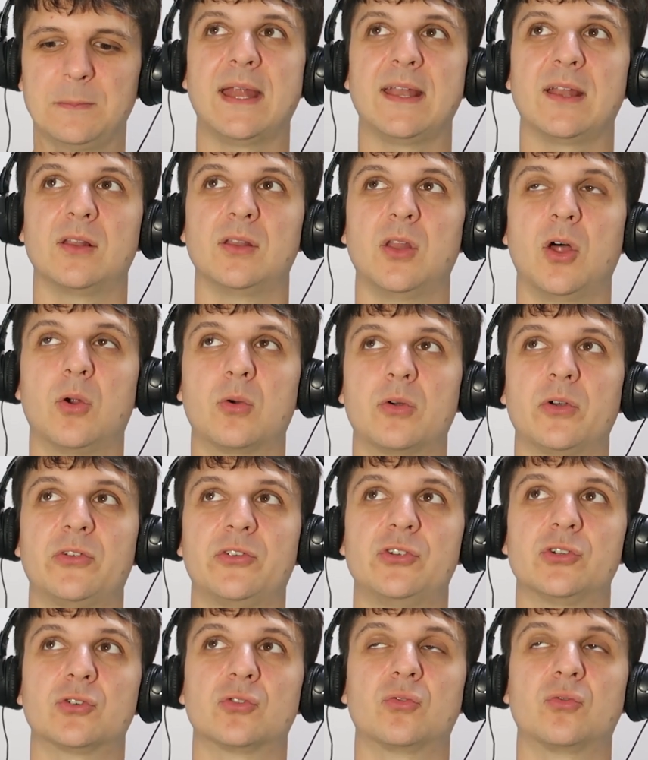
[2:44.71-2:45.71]
and it
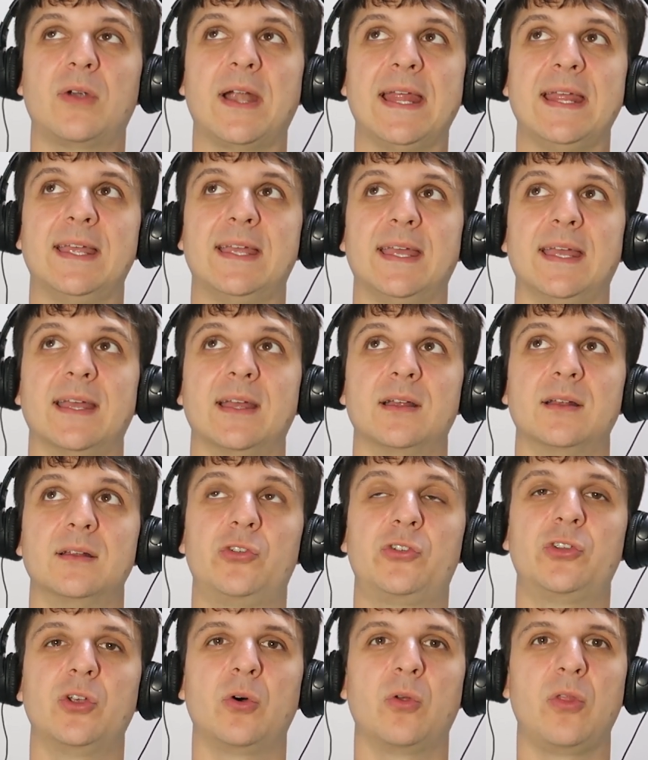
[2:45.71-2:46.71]
lowers your ranking
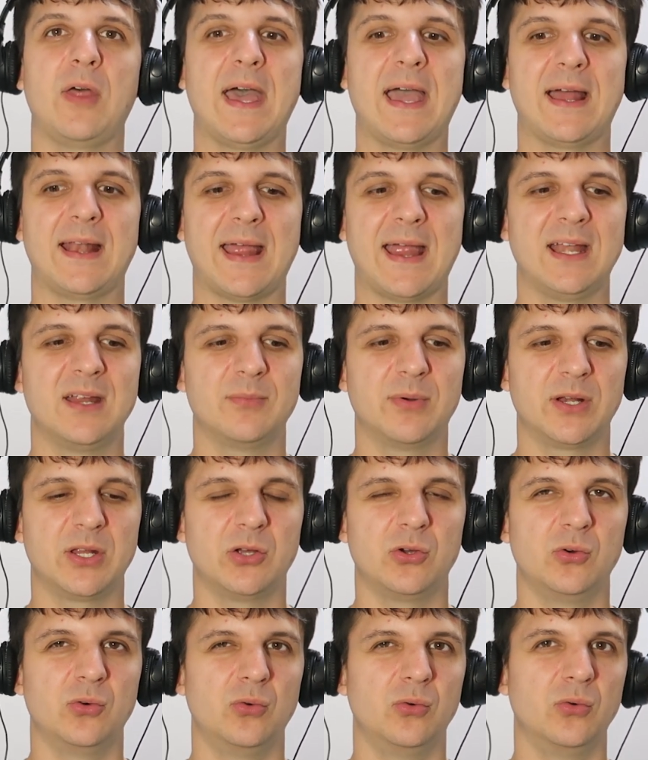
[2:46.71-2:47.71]
so that anybody
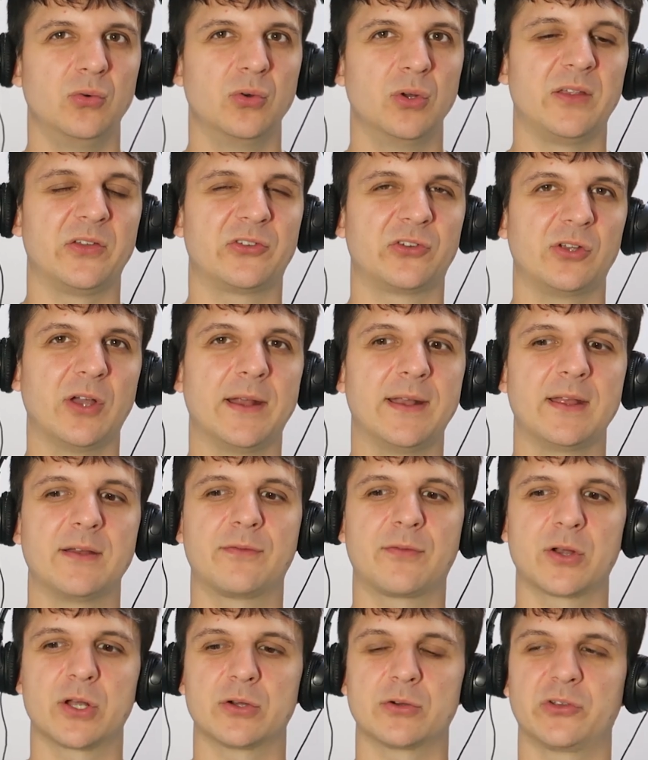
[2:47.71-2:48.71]
who is gunning
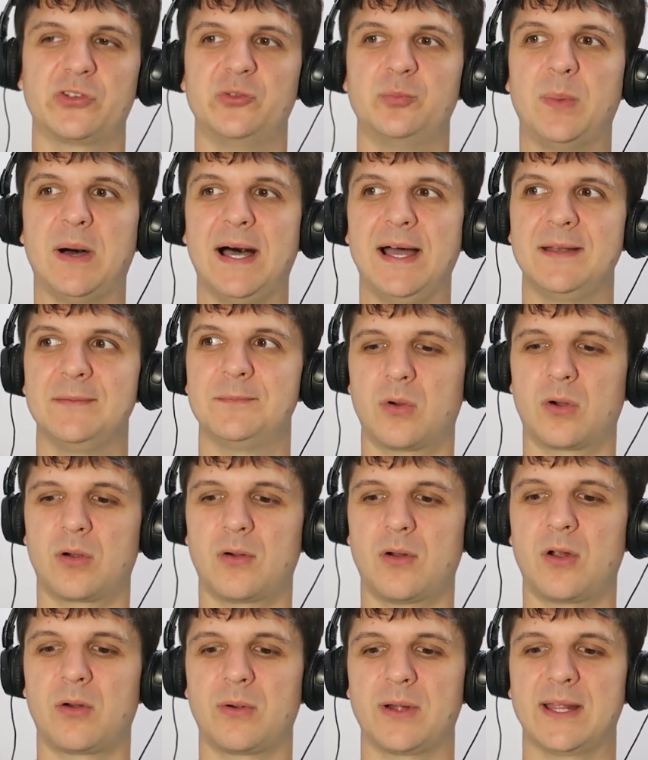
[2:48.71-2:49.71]
for your spot
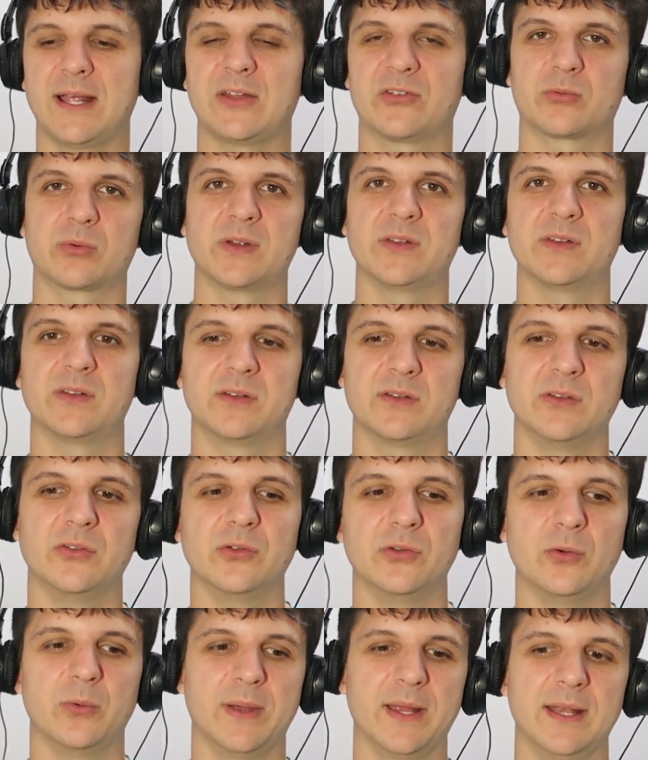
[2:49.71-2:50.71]
or already has reason to
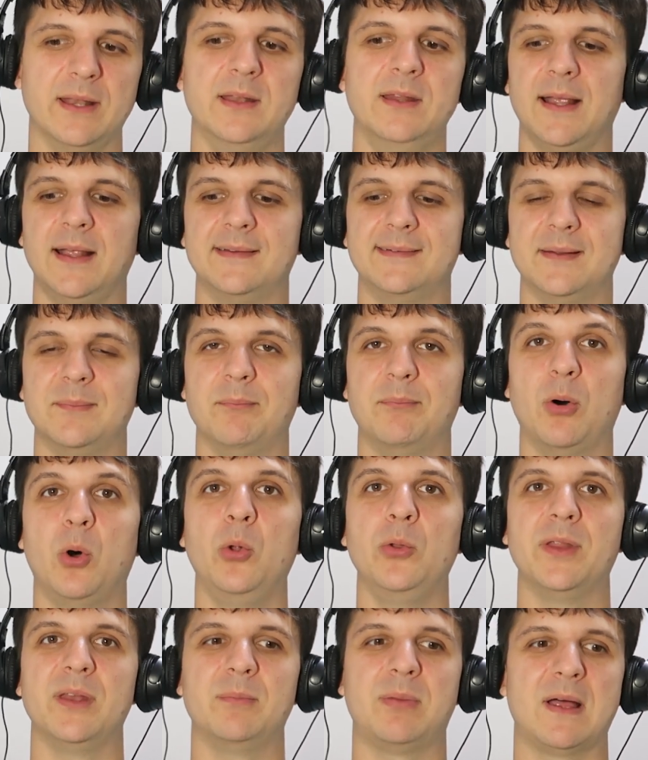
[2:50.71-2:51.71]
do you in is
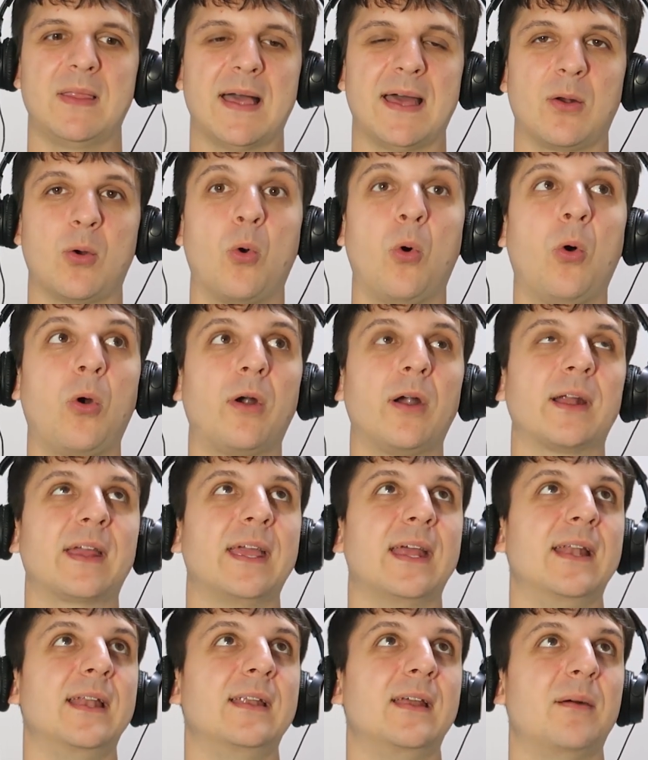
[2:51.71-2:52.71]
emboldened by that or
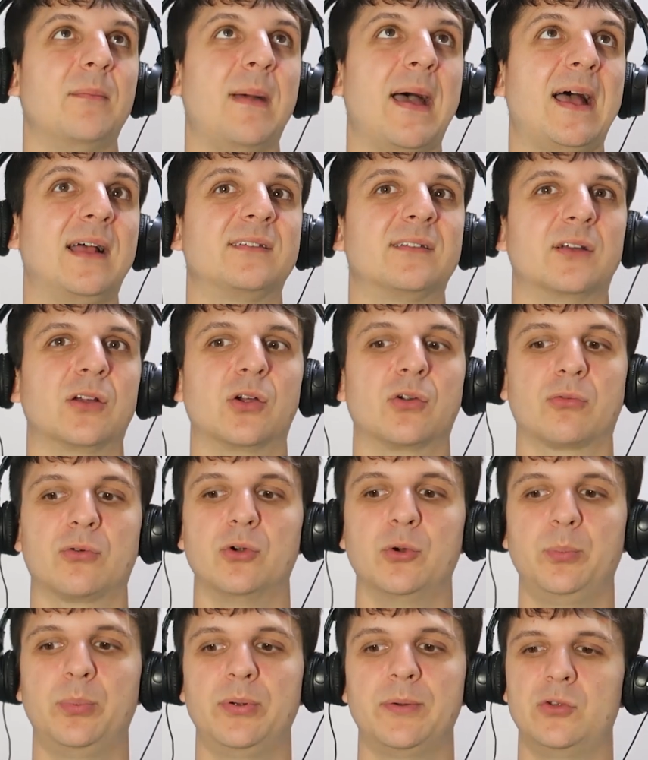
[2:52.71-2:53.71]
can amass a
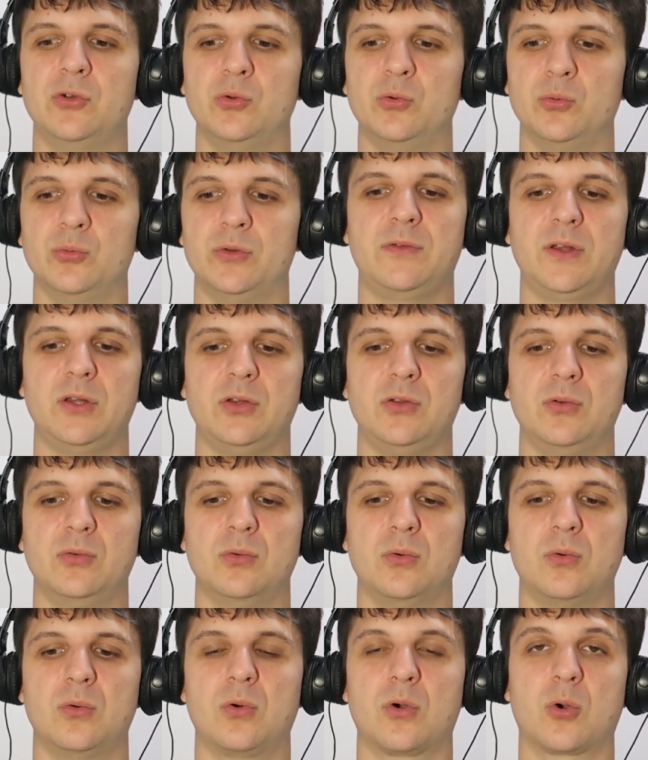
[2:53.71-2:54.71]
group to defeat
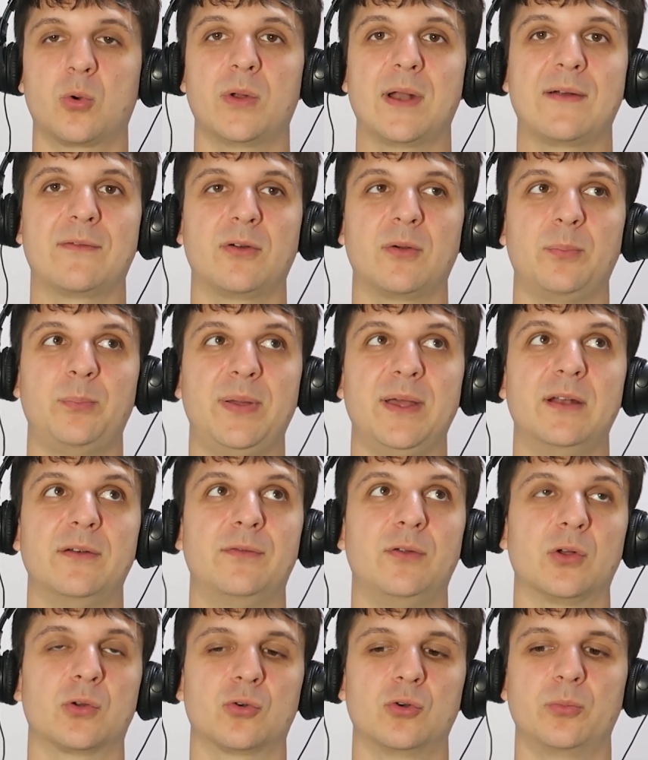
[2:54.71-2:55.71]
you or whatever
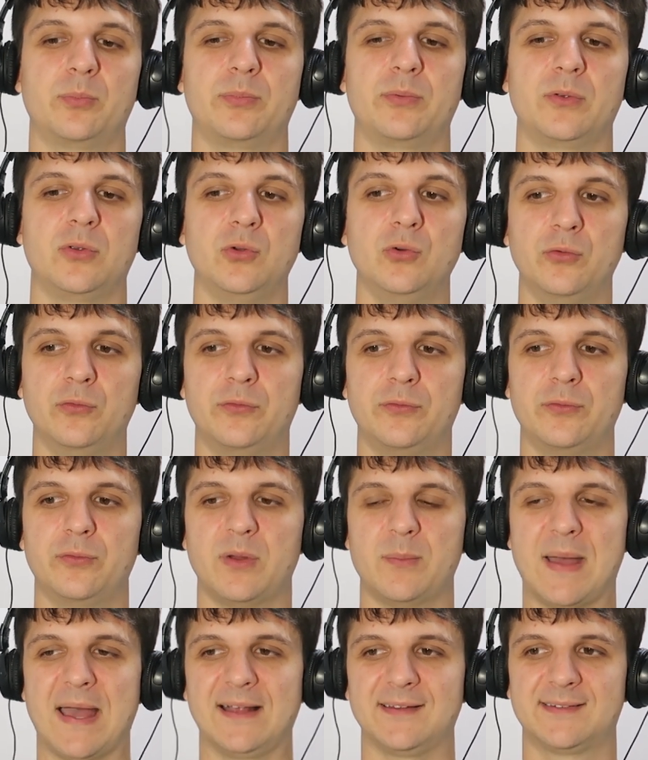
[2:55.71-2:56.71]
pitiful group you've
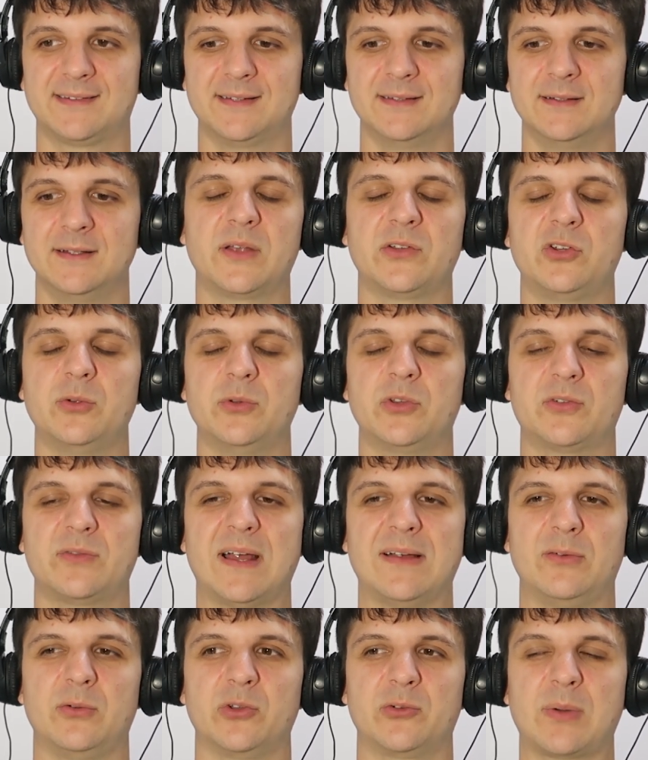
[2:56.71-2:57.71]
amassed because human
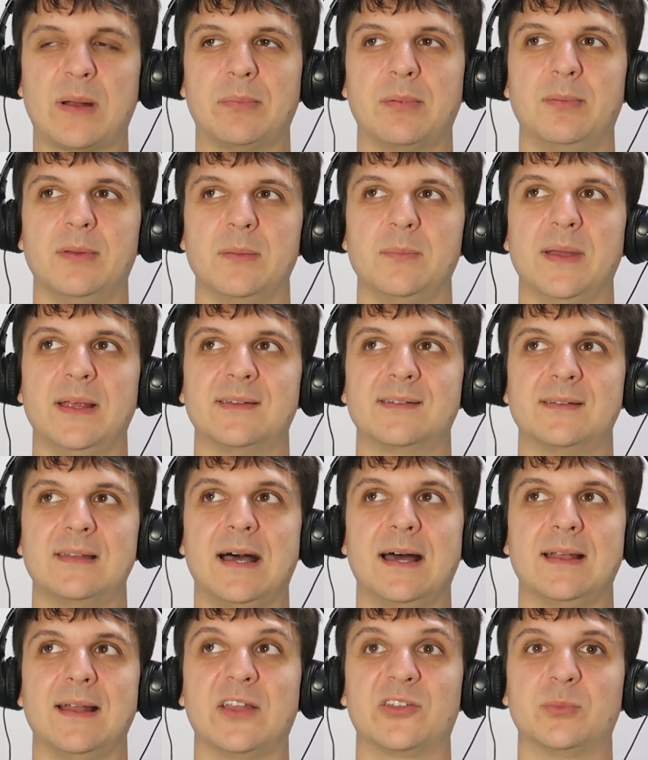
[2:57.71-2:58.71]
survival is probably based
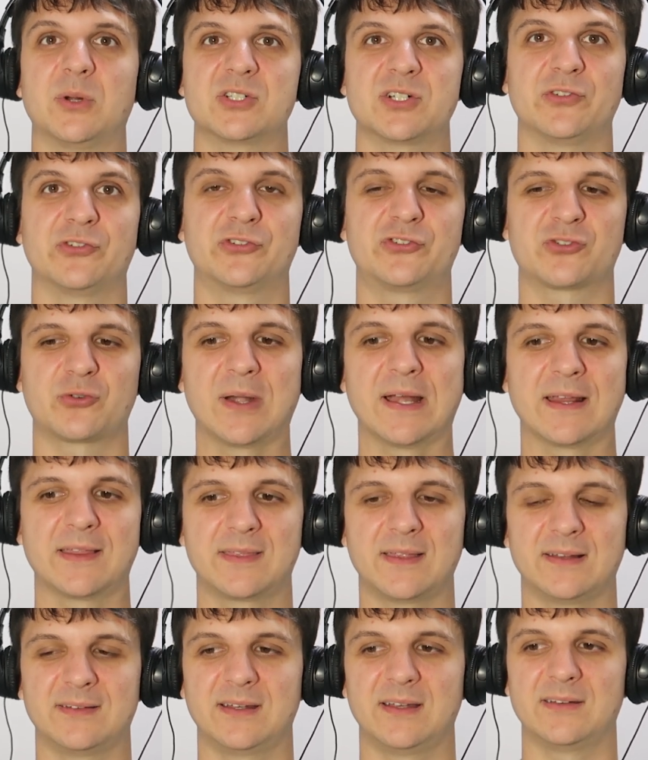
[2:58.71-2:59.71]
not as much on
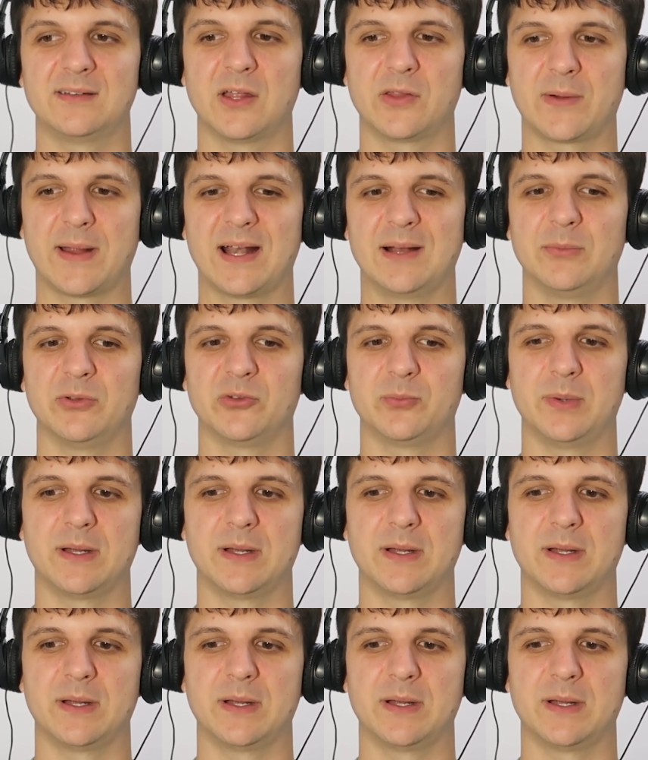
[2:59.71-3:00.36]
strength as it is in other animals,